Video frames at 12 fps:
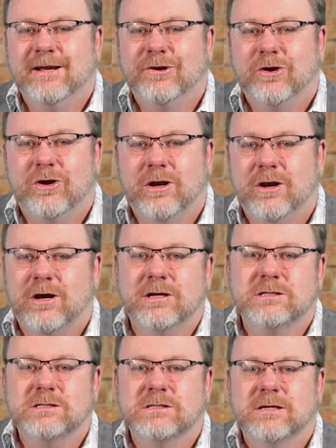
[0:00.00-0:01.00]
not
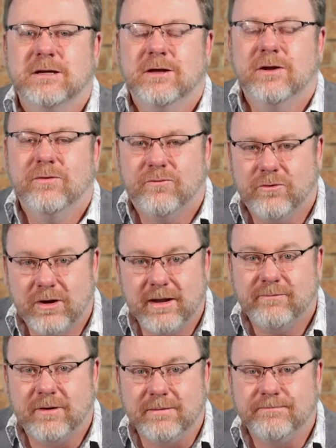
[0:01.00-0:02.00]
last
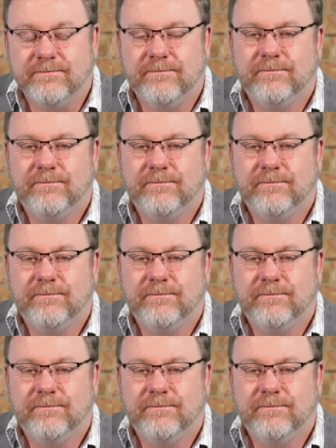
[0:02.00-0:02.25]
forever.